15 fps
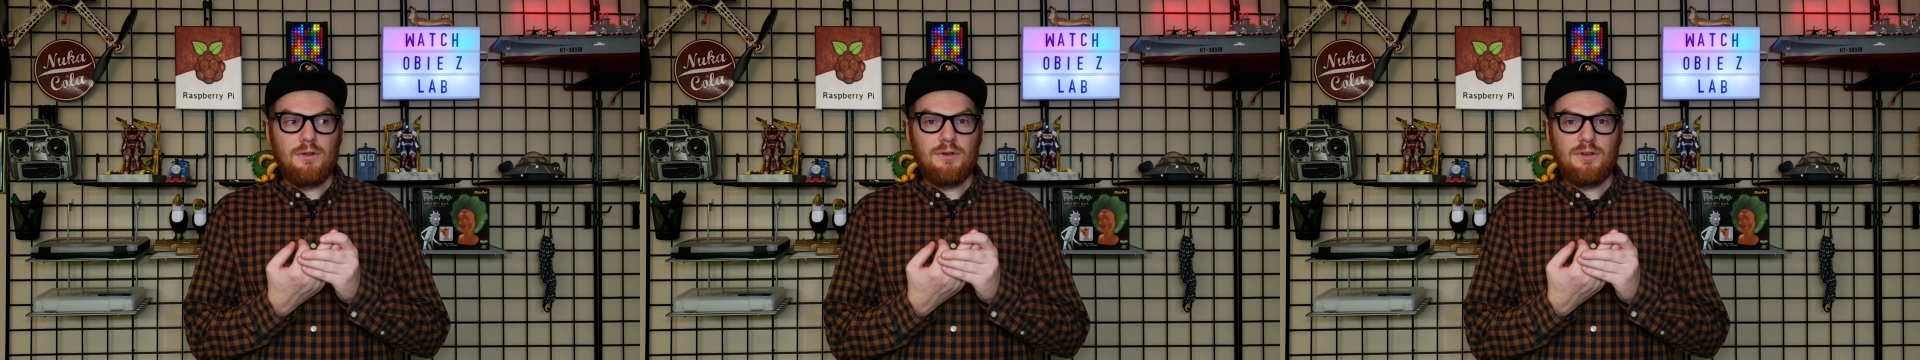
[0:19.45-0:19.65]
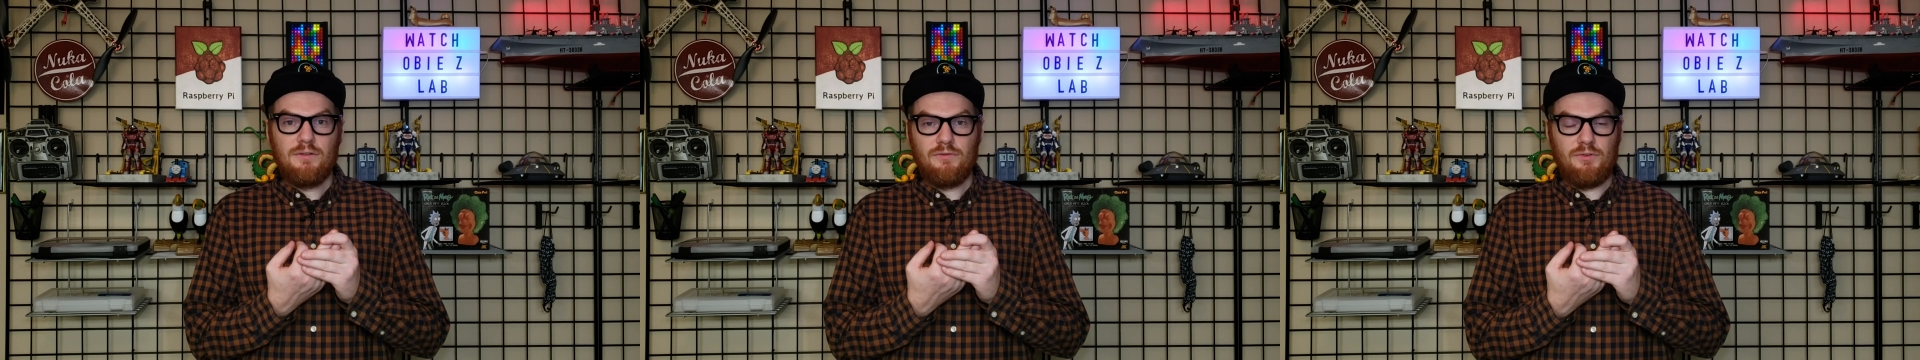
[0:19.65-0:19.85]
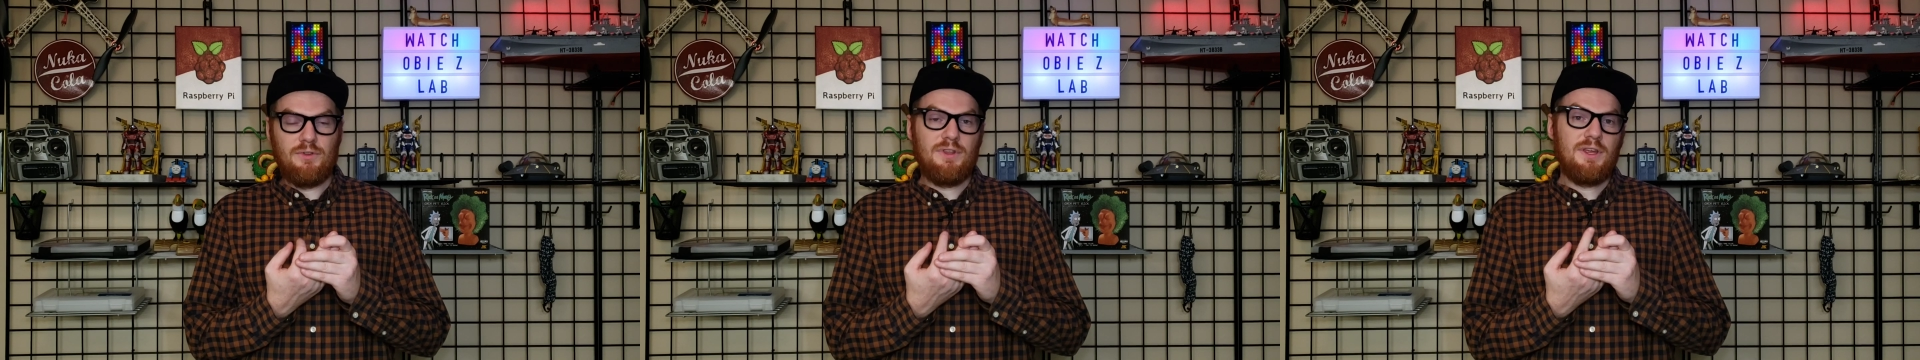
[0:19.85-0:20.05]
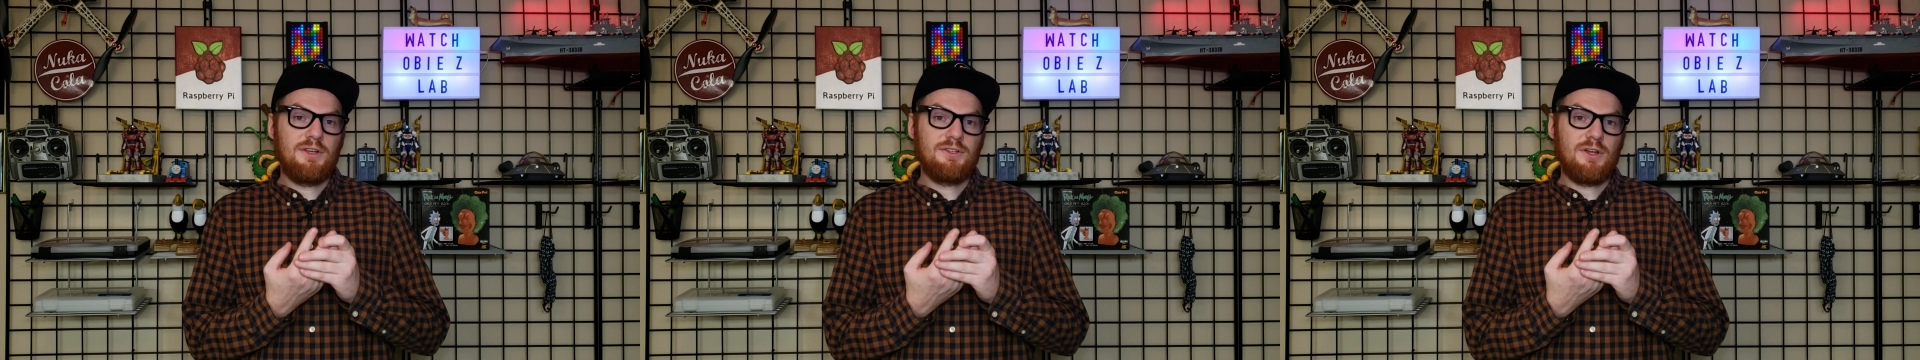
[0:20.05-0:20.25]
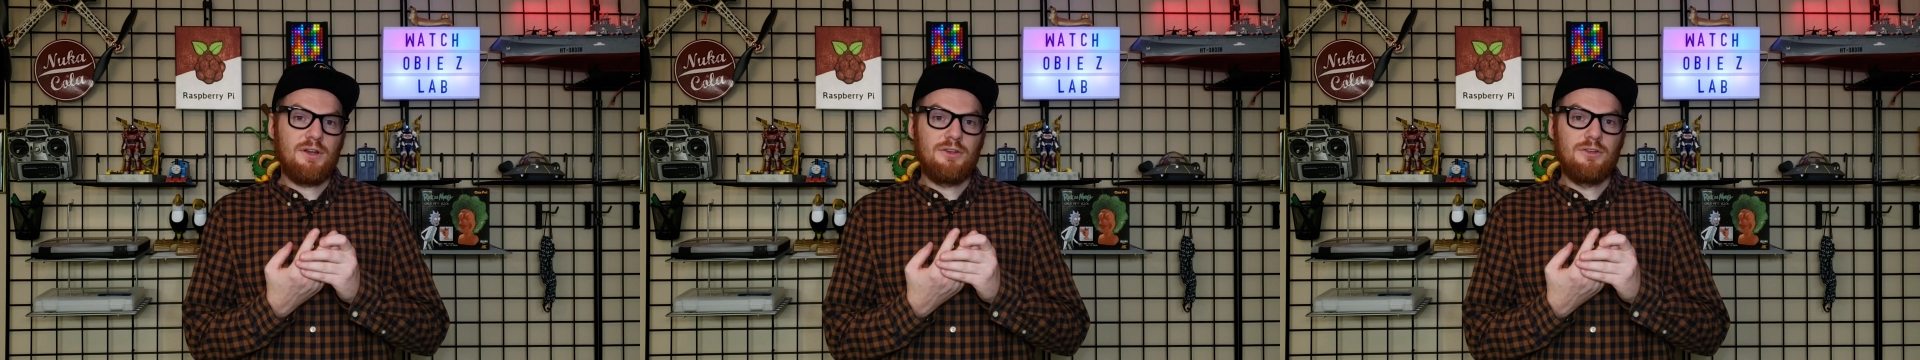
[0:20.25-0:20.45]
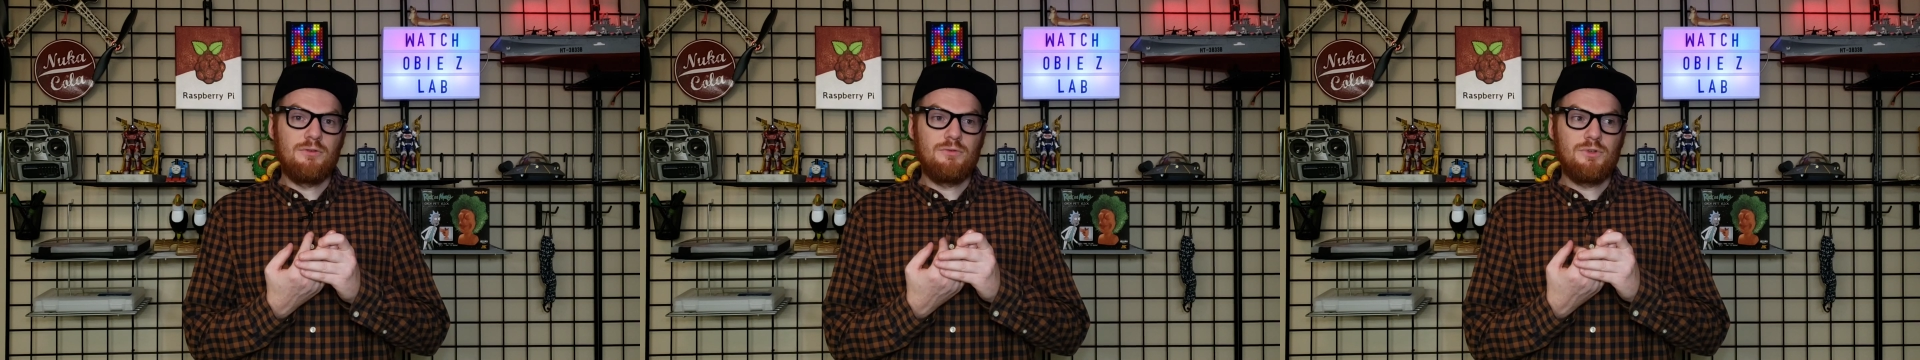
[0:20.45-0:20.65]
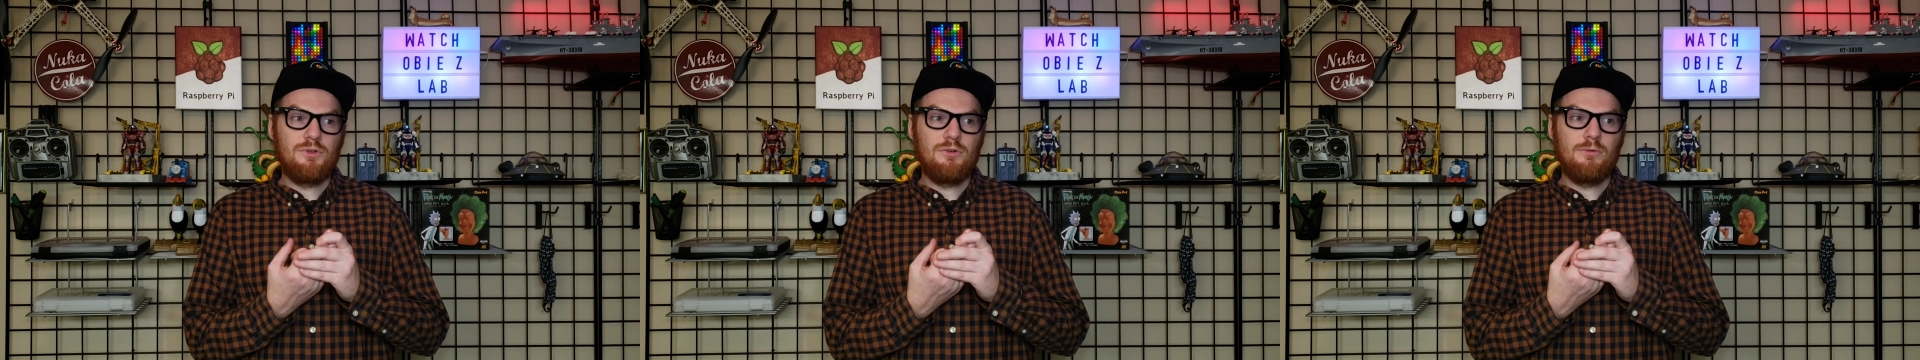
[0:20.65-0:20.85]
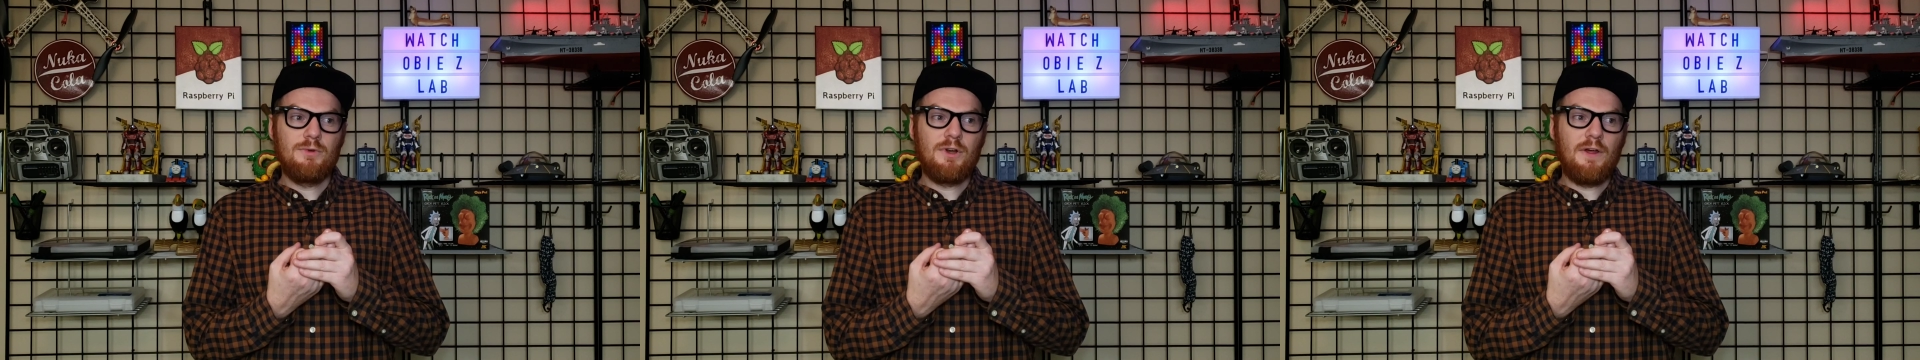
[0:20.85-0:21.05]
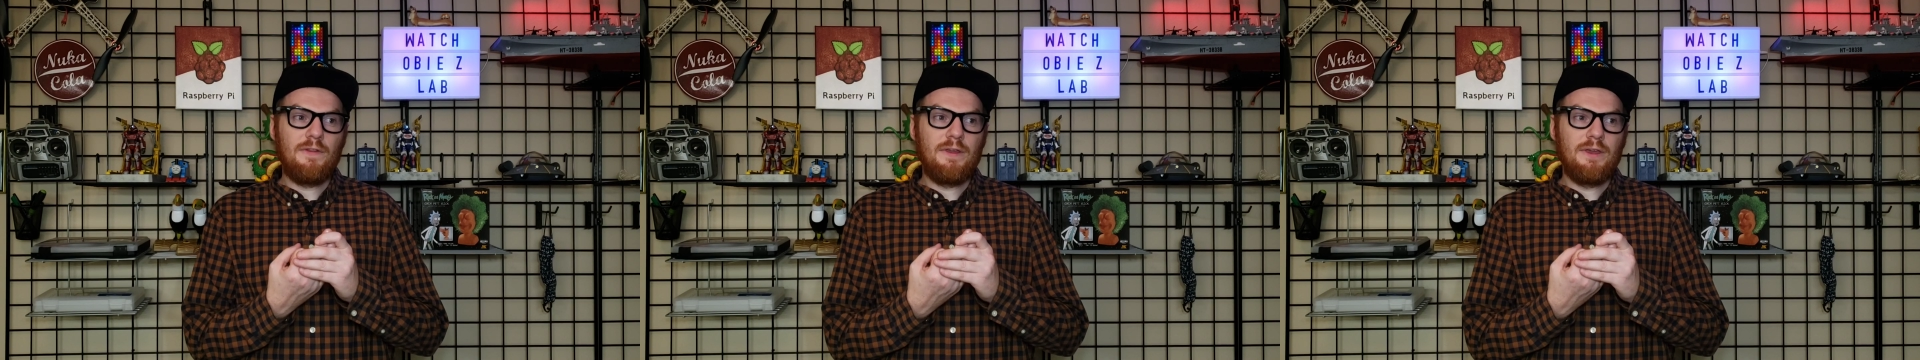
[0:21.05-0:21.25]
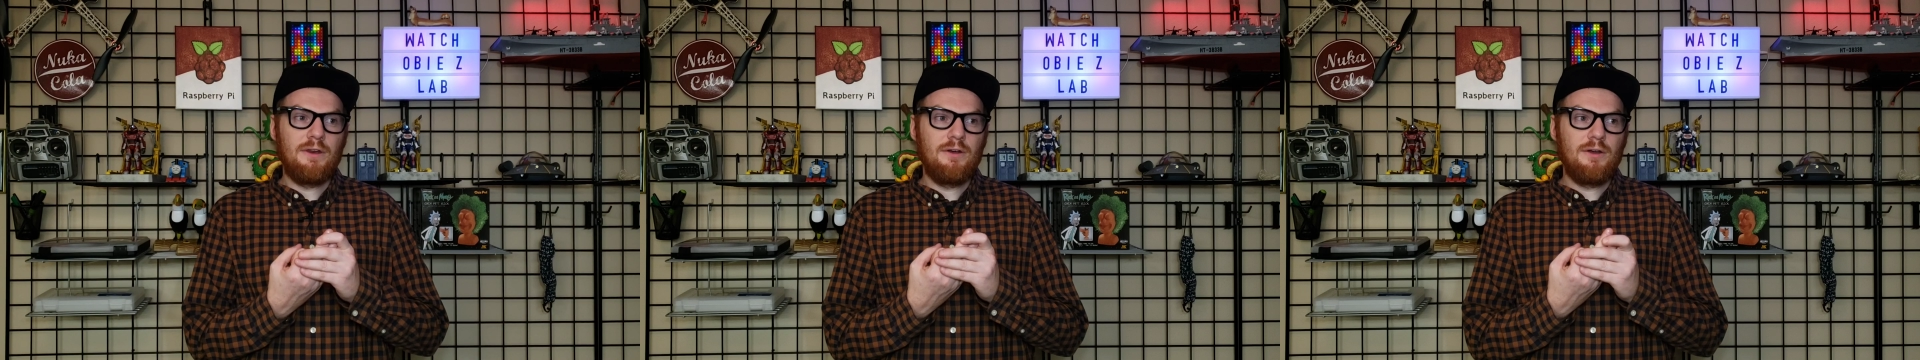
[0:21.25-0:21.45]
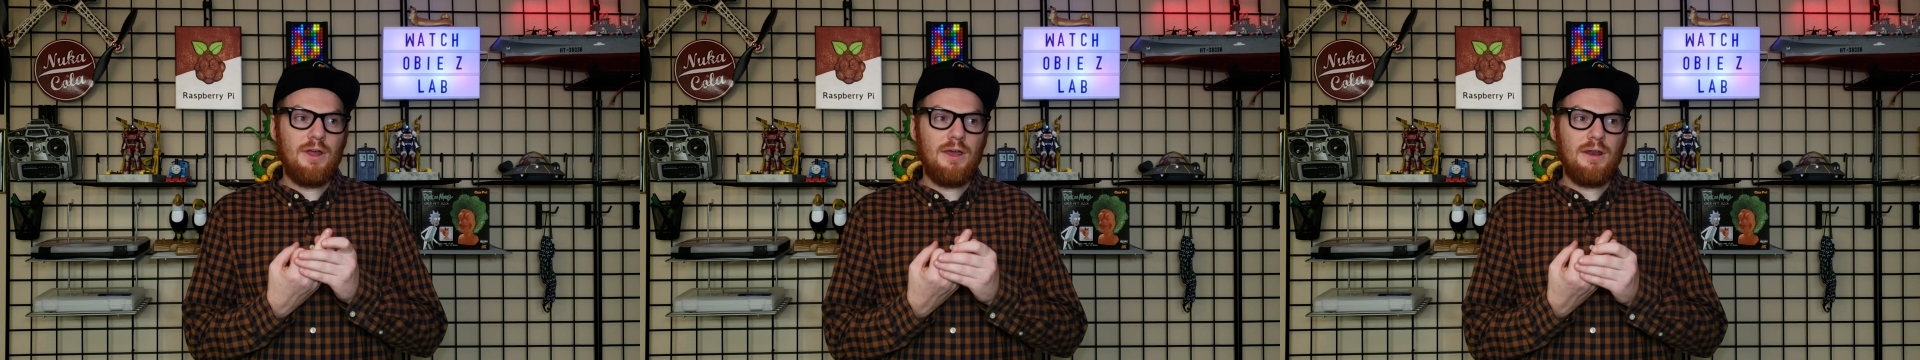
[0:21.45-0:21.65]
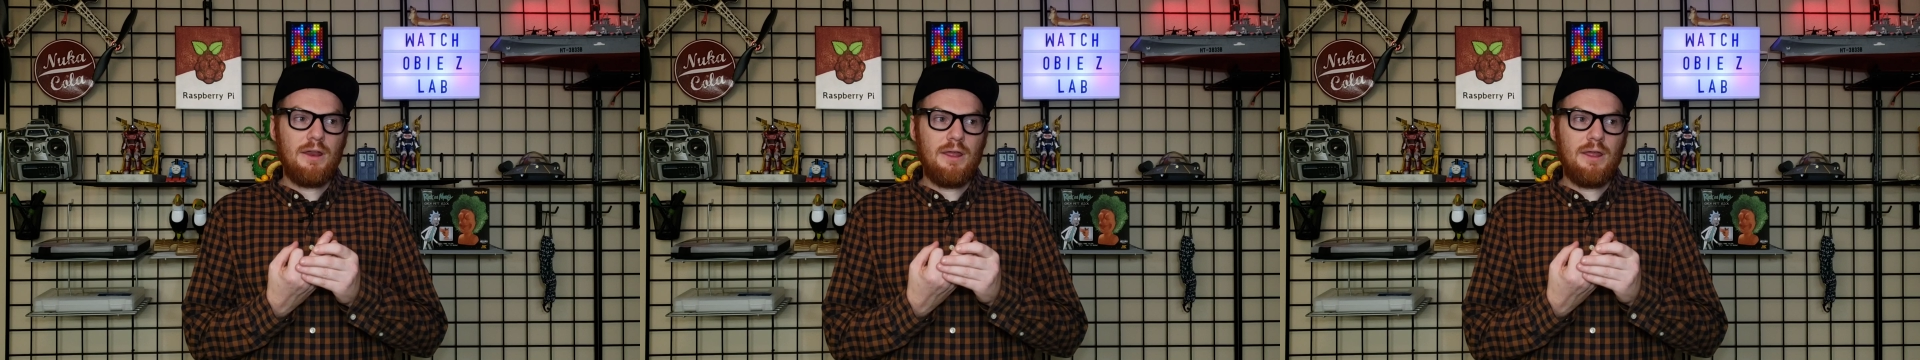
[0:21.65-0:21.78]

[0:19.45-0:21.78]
different things on YouTube and on the internet,